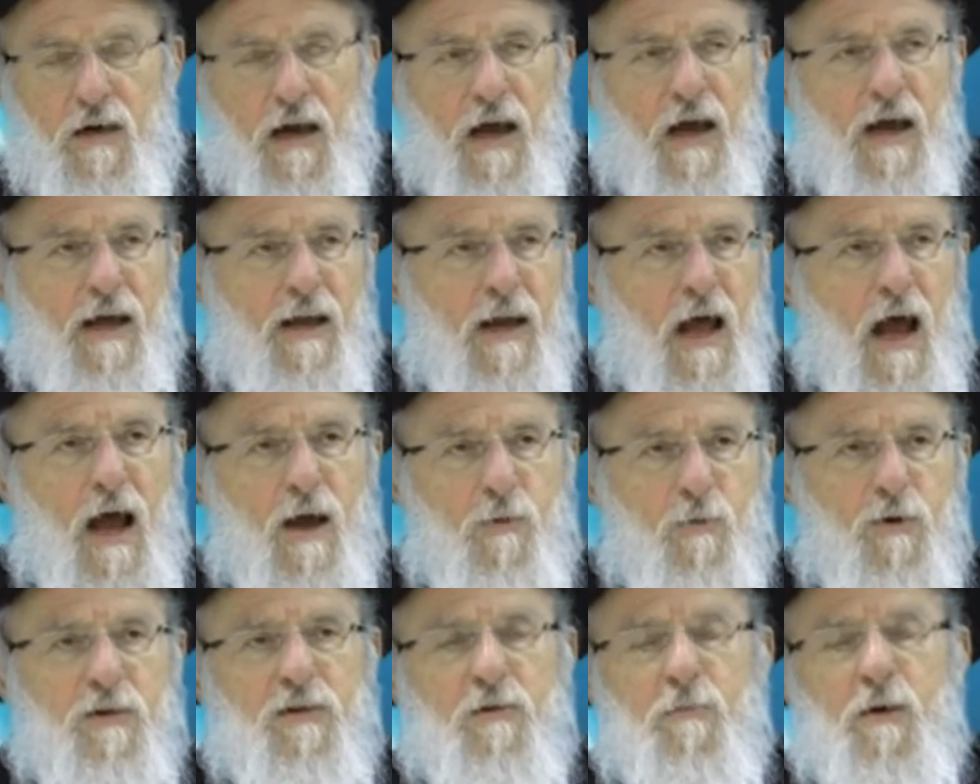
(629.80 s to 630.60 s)
and I
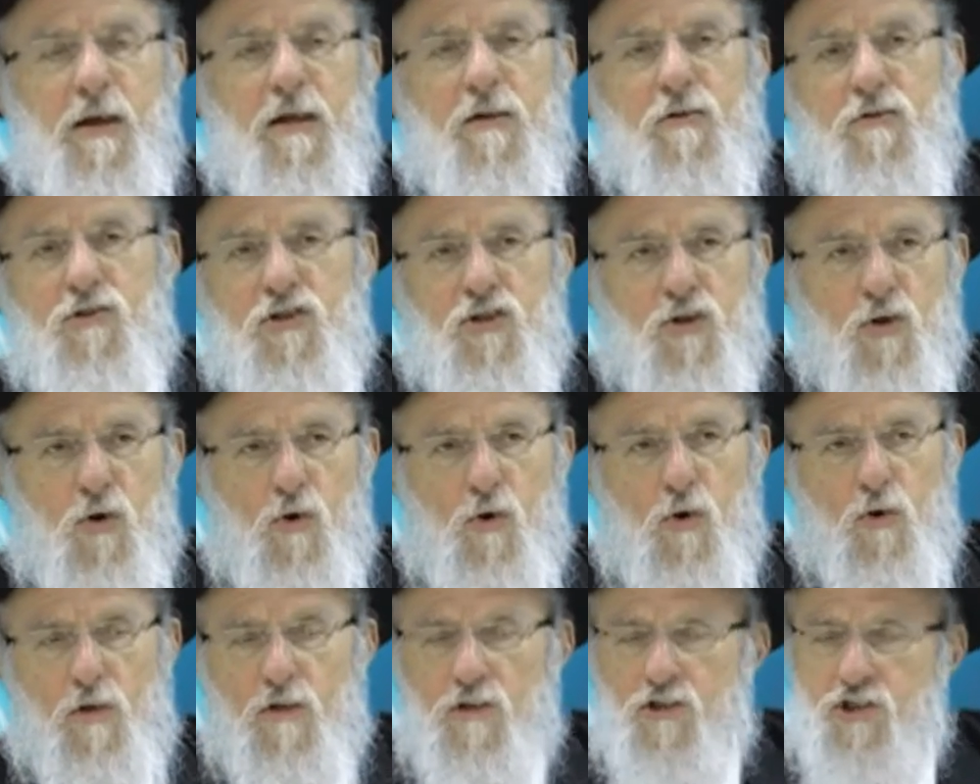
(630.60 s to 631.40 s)
went to medical
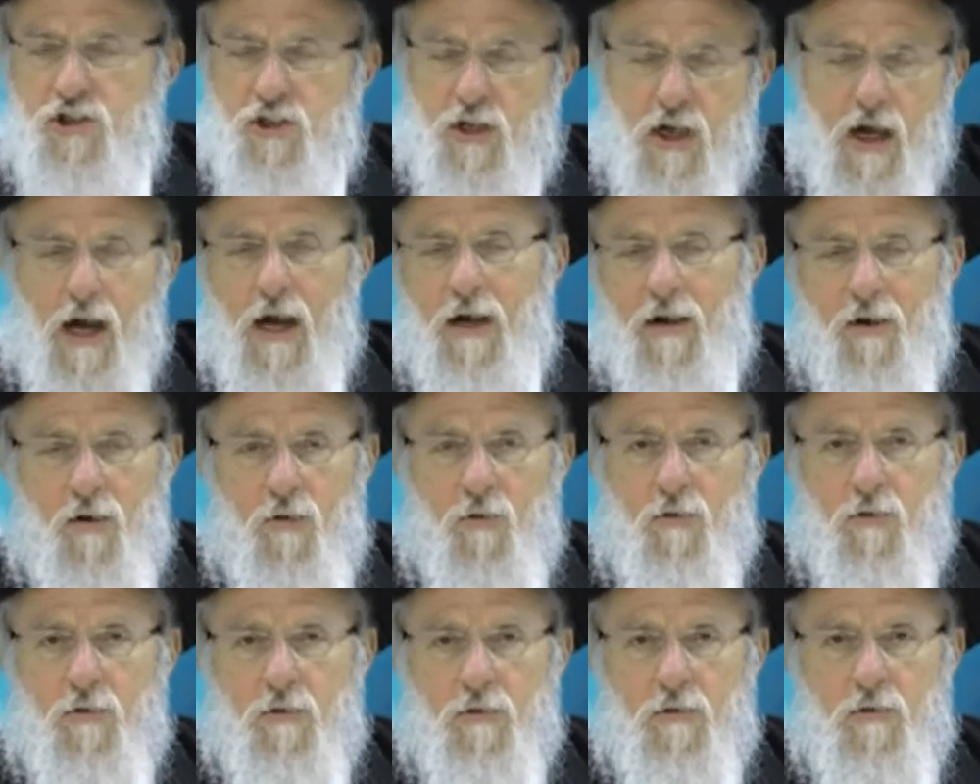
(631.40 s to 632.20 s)
school in
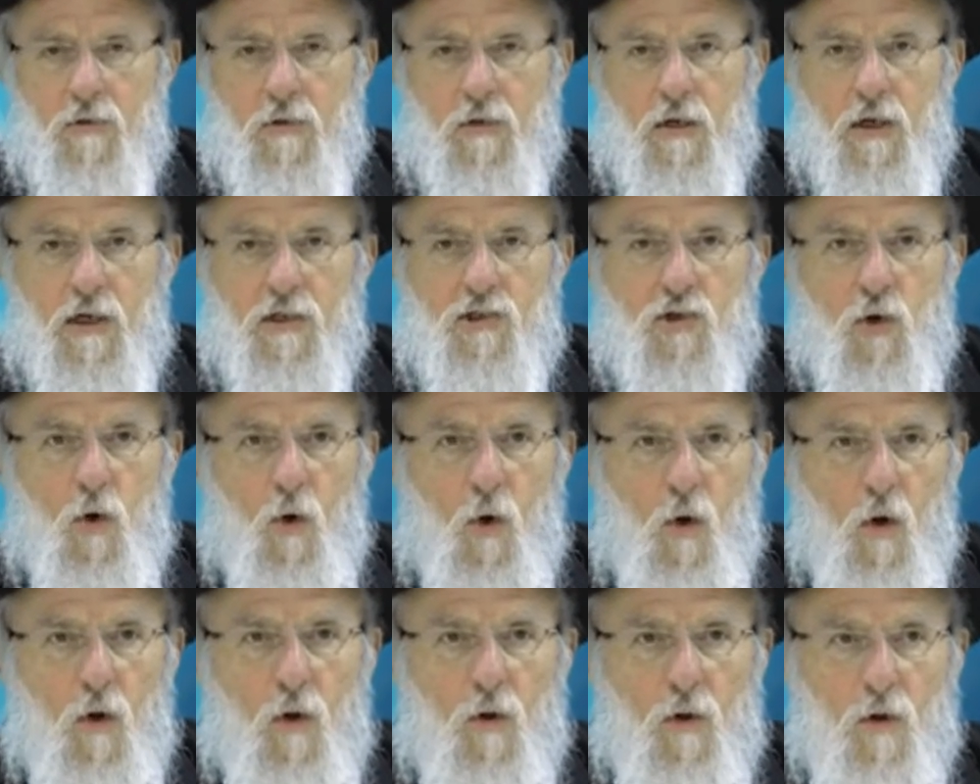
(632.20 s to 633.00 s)
Chicago. It's
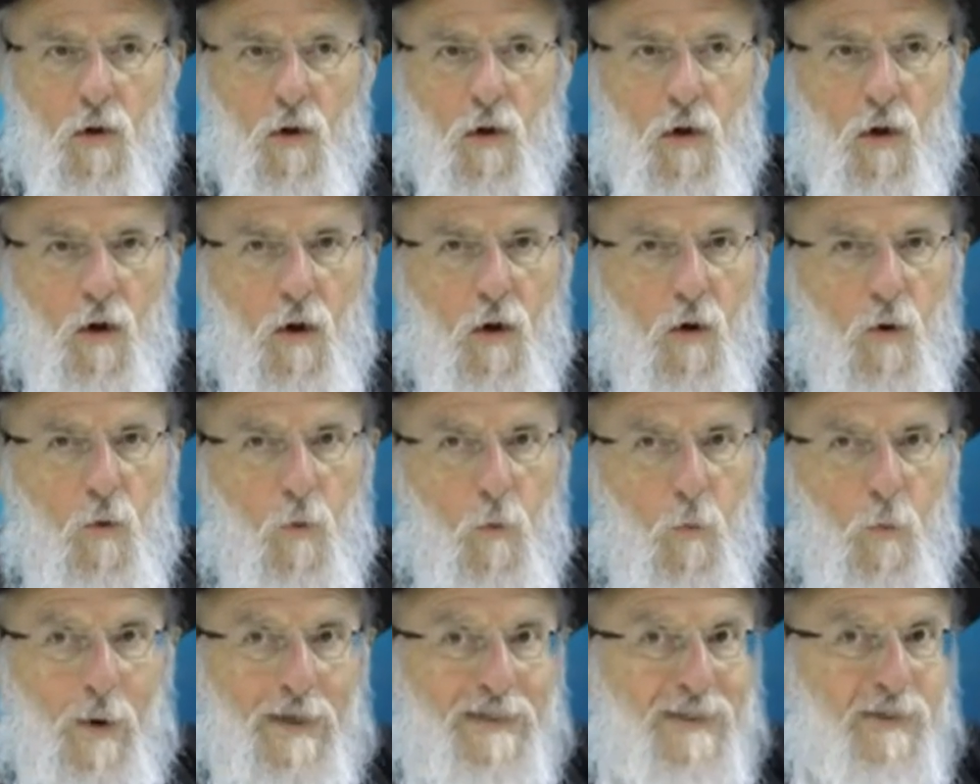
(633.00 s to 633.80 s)
all
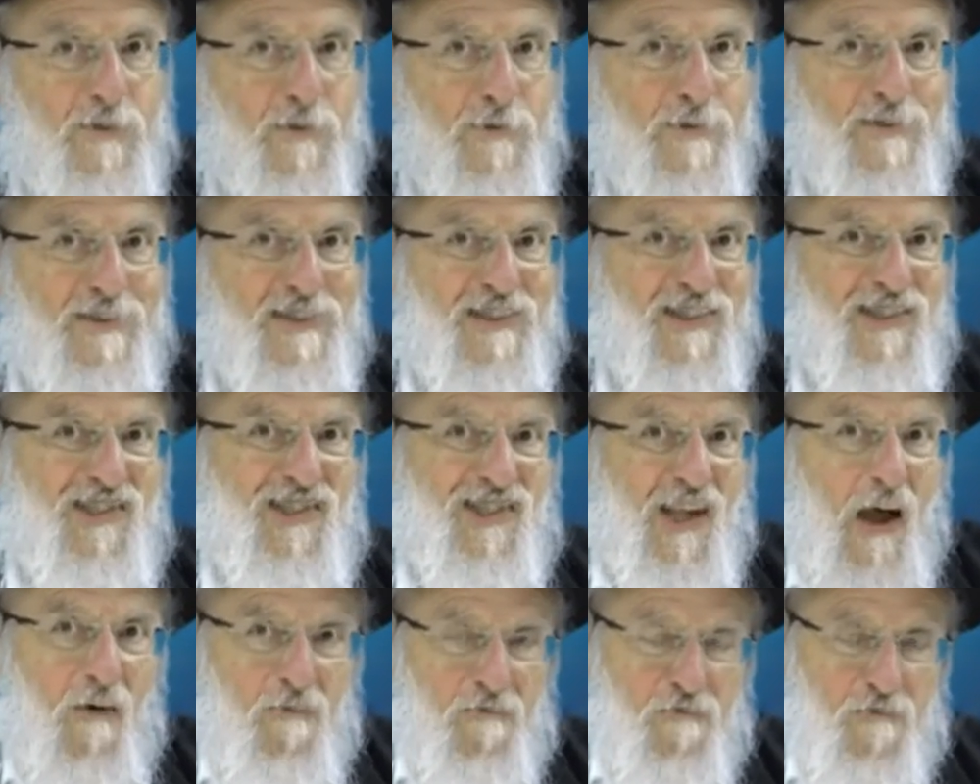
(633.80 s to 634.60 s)
Western
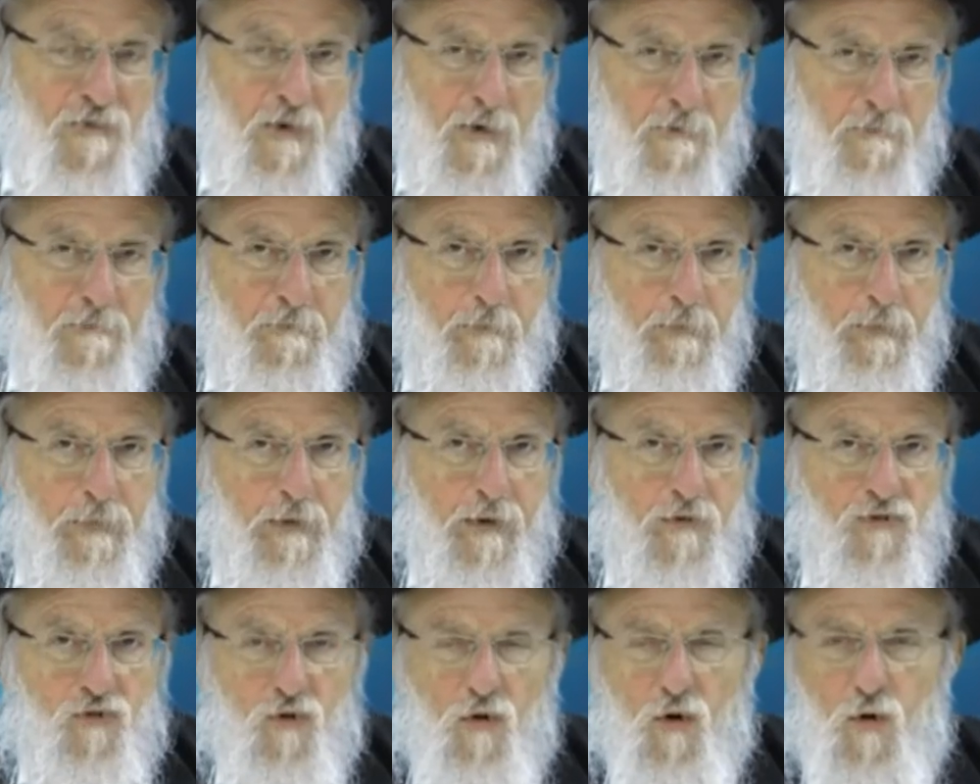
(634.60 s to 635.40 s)
stuff,
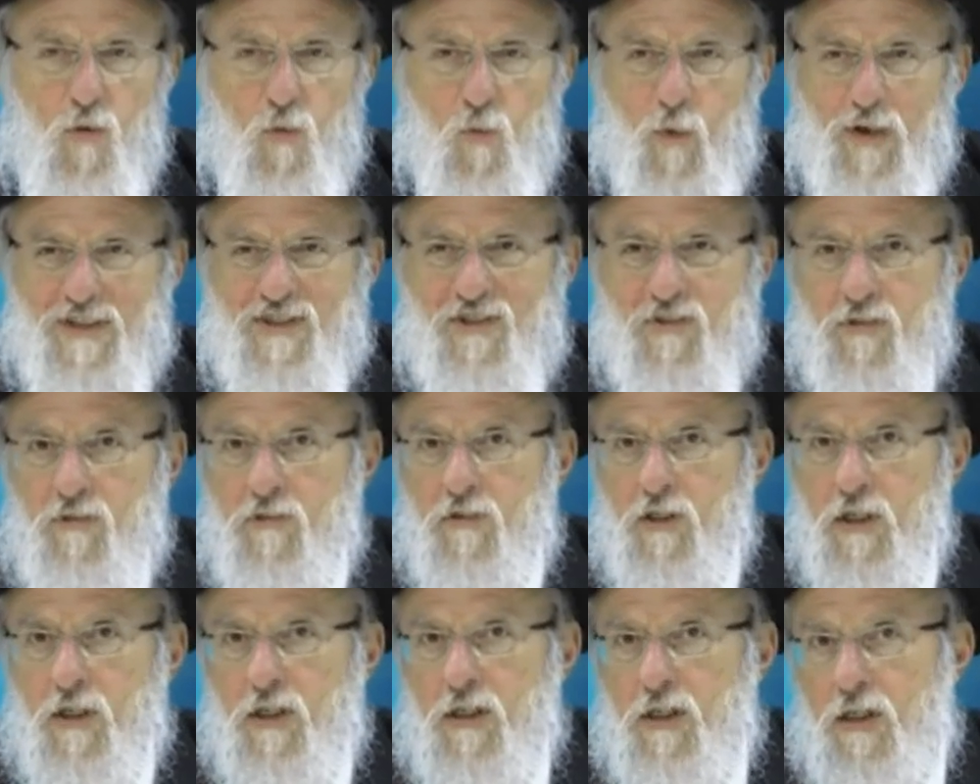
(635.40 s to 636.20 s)
it's all
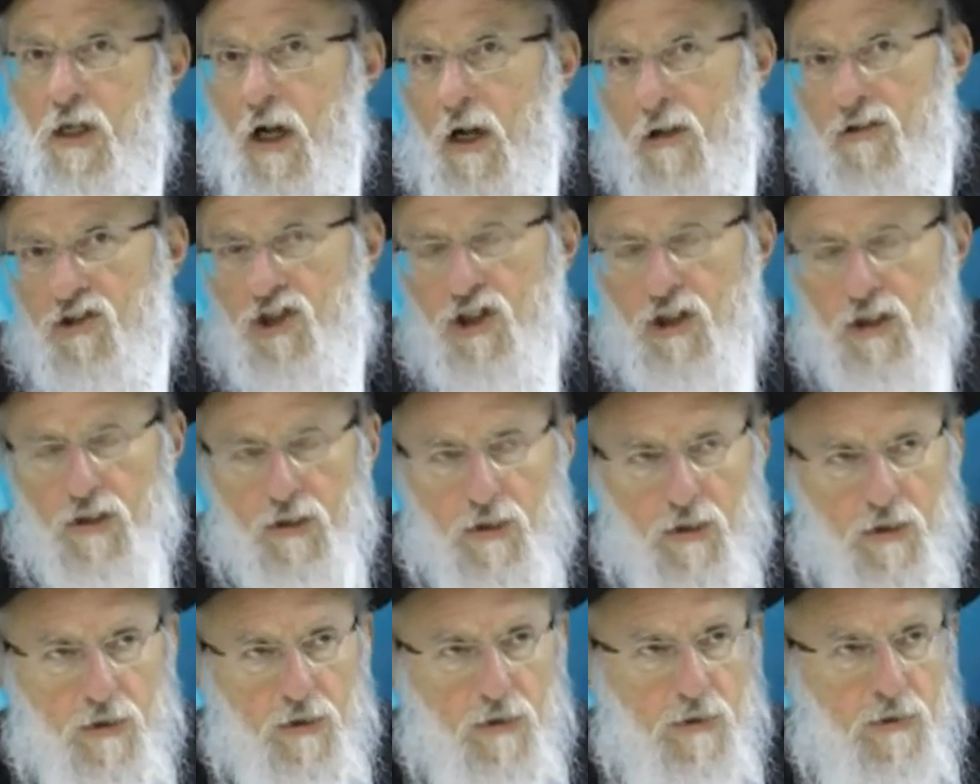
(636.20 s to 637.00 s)
Western culture.
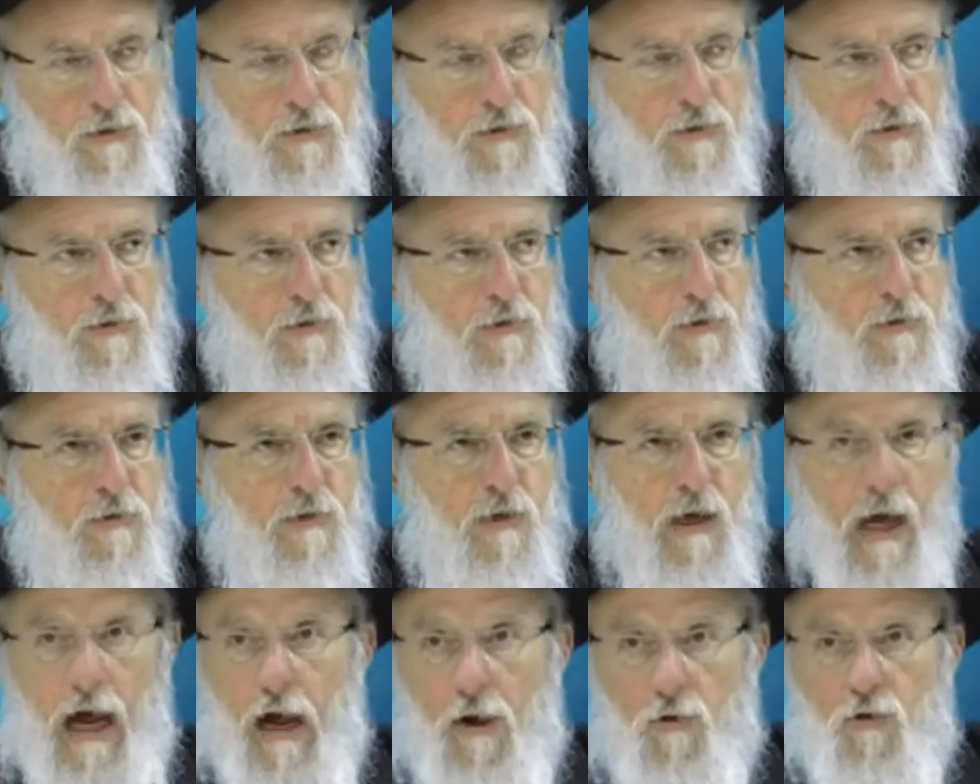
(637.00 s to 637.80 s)

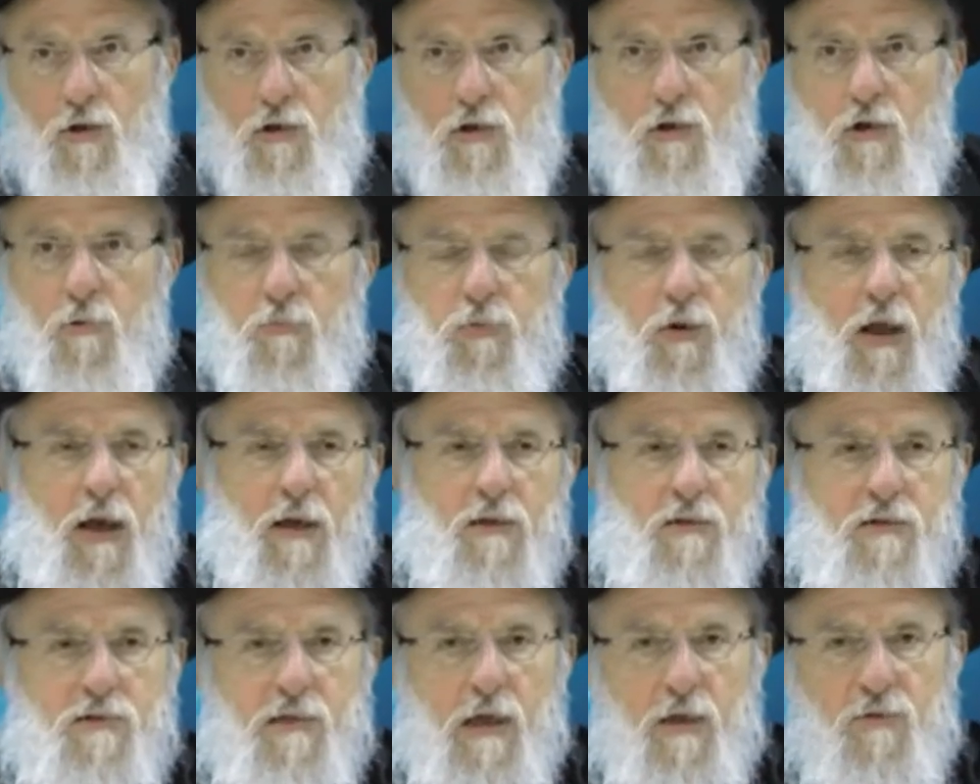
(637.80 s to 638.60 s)
How could it apply
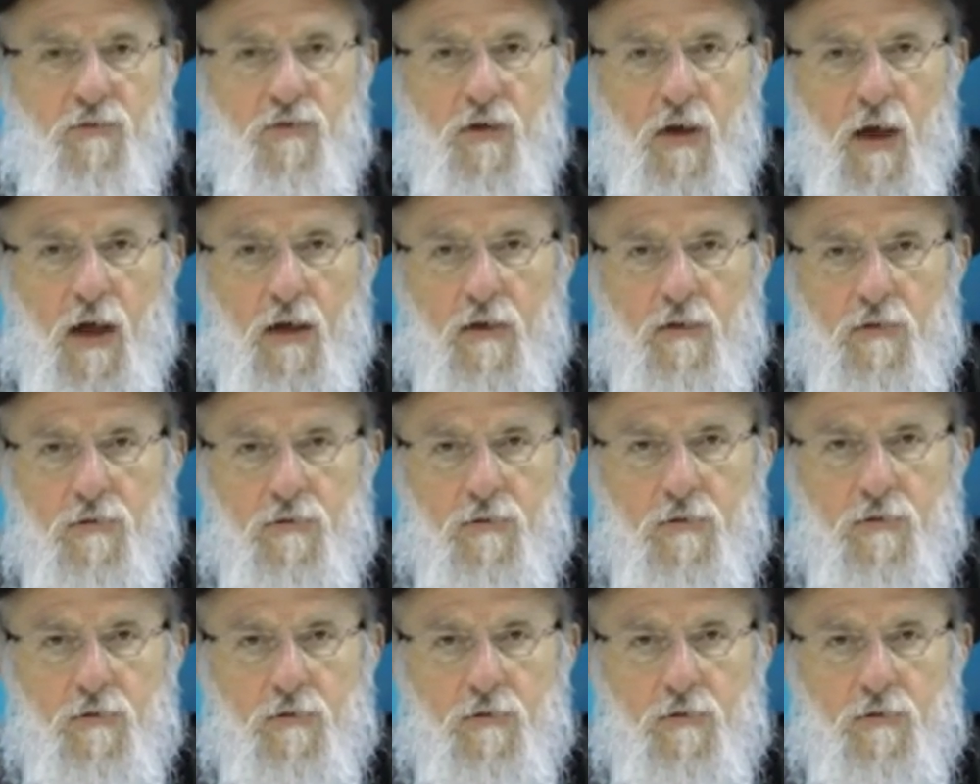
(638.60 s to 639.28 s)
in the South Sea Islands?